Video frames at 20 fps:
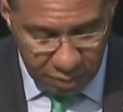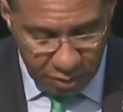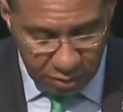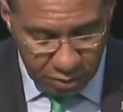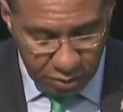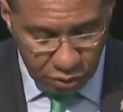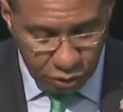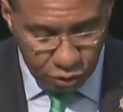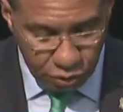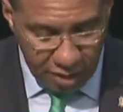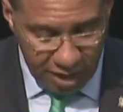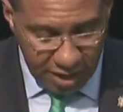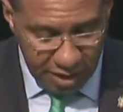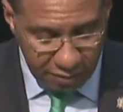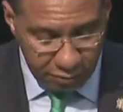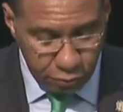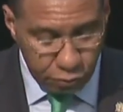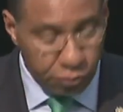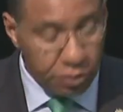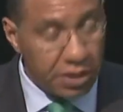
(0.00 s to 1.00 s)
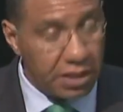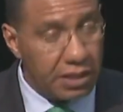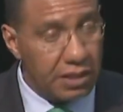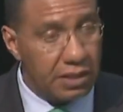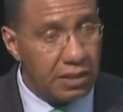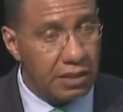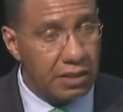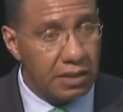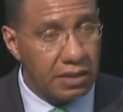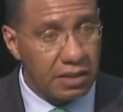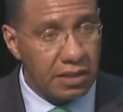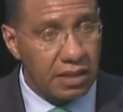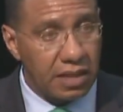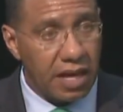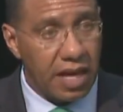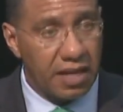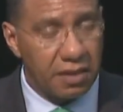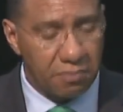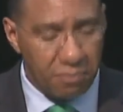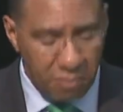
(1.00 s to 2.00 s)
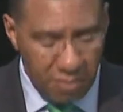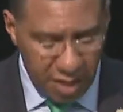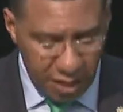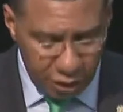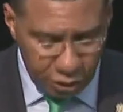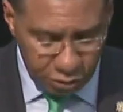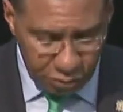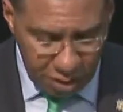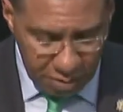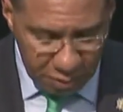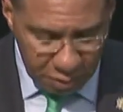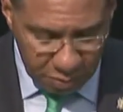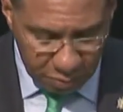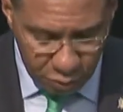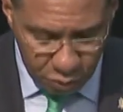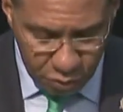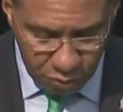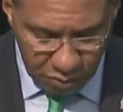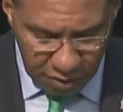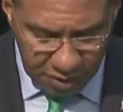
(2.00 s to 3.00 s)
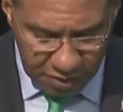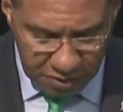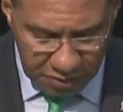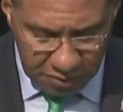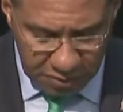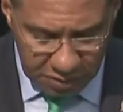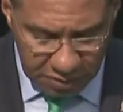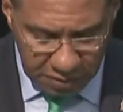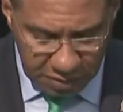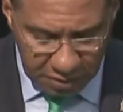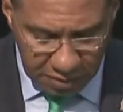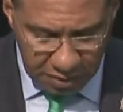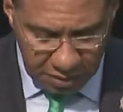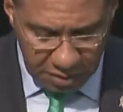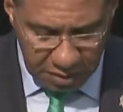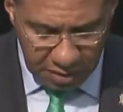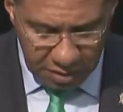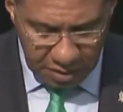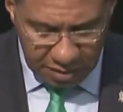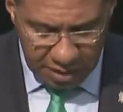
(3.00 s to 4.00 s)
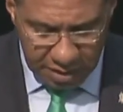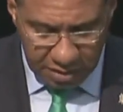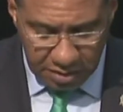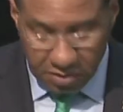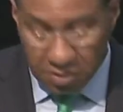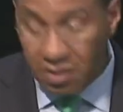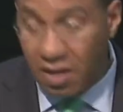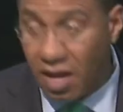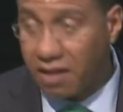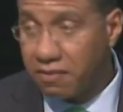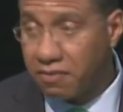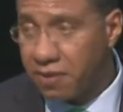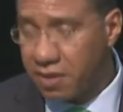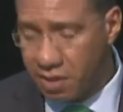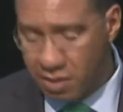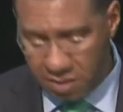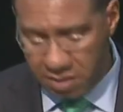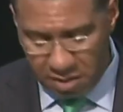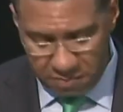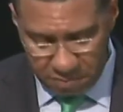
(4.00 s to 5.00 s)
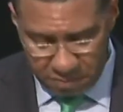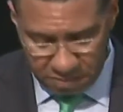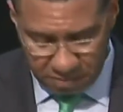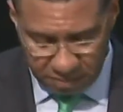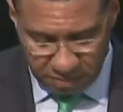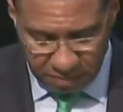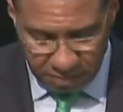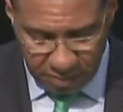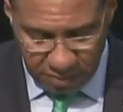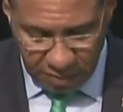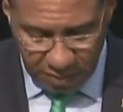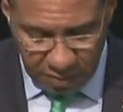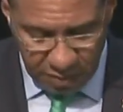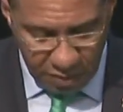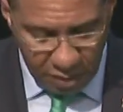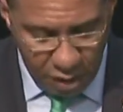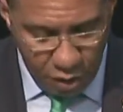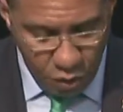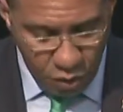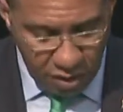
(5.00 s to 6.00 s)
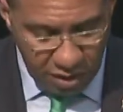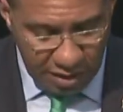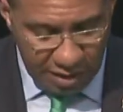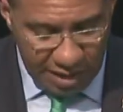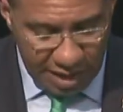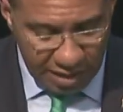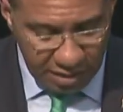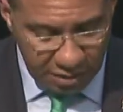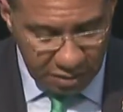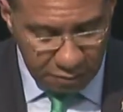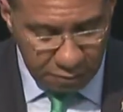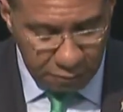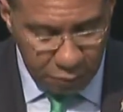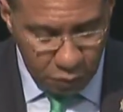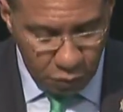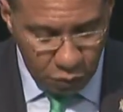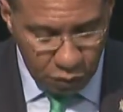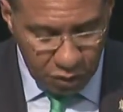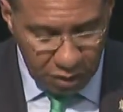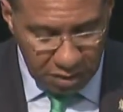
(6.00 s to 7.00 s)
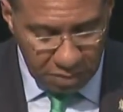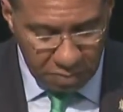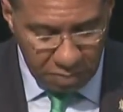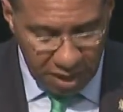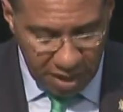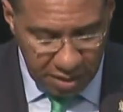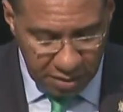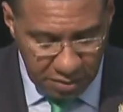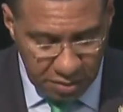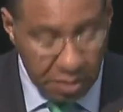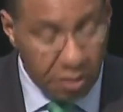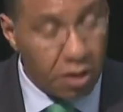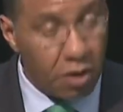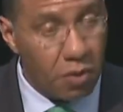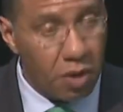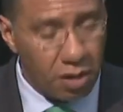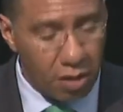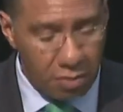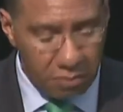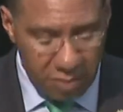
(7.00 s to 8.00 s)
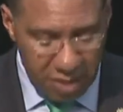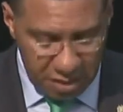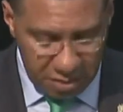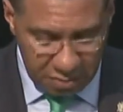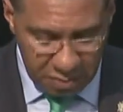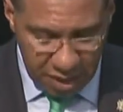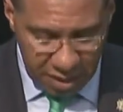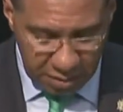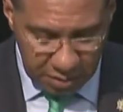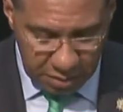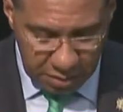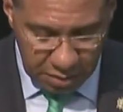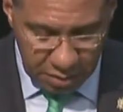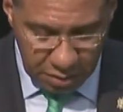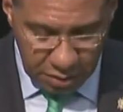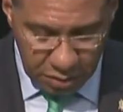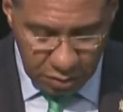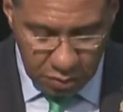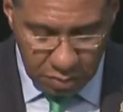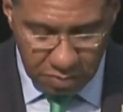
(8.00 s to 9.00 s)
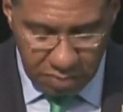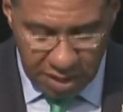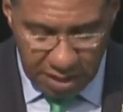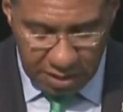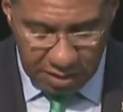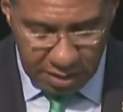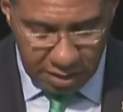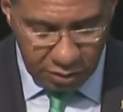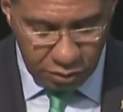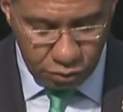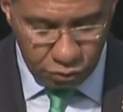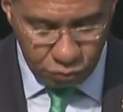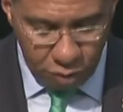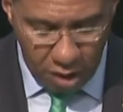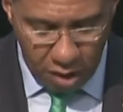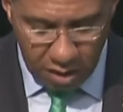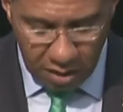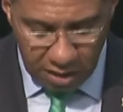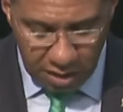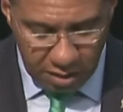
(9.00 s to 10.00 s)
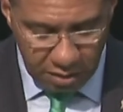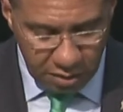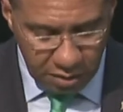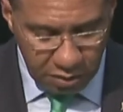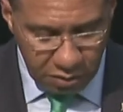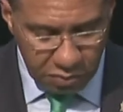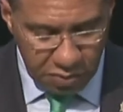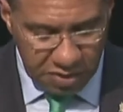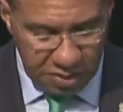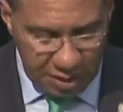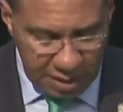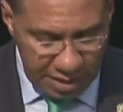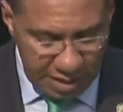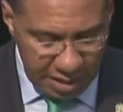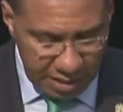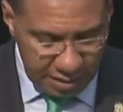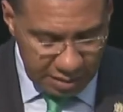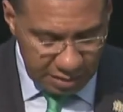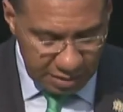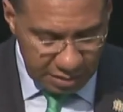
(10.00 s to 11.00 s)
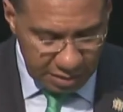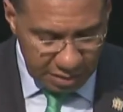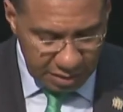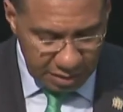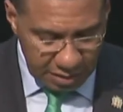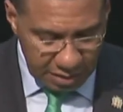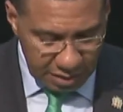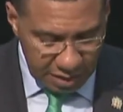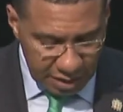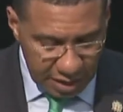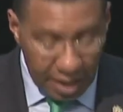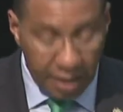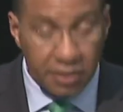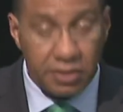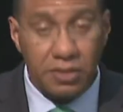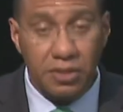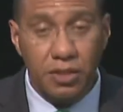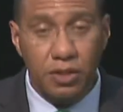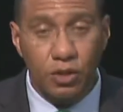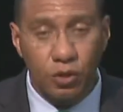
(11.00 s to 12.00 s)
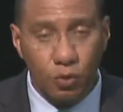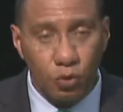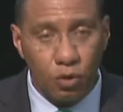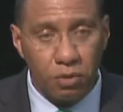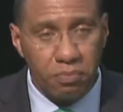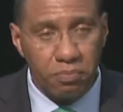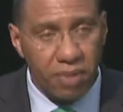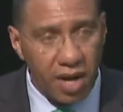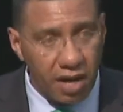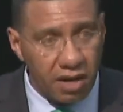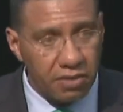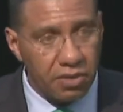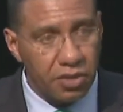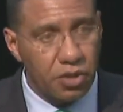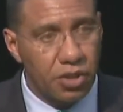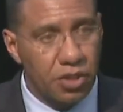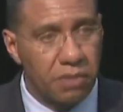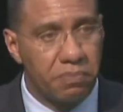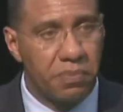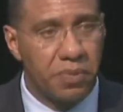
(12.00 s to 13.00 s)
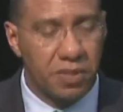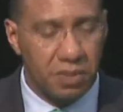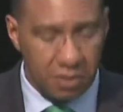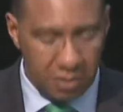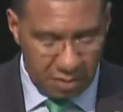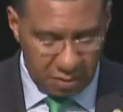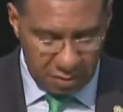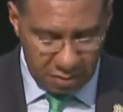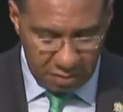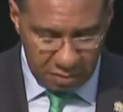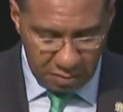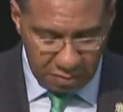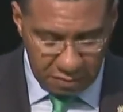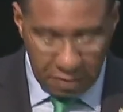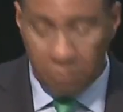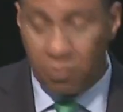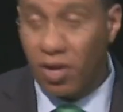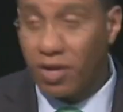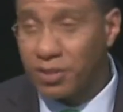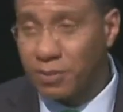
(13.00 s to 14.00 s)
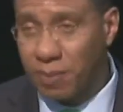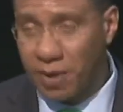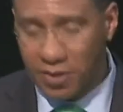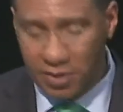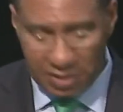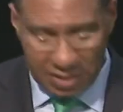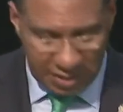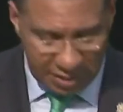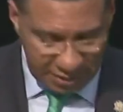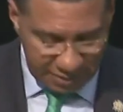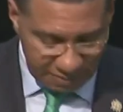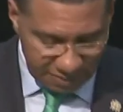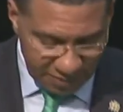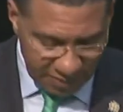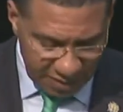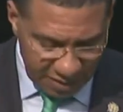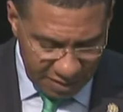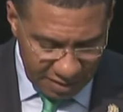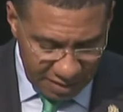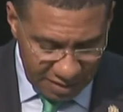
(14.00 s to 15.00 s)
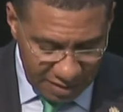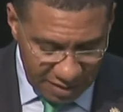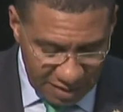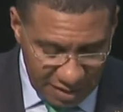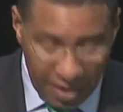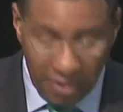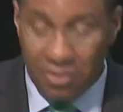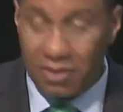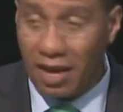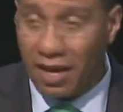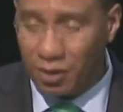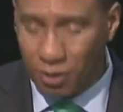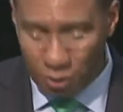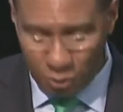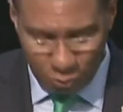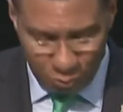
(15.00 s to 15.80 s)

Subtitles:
drive real and measurable progress. Let us not fail them. Our collective future depends on our commitment to building stronger, resilient, and secure partnerships for prosperity. I thank you,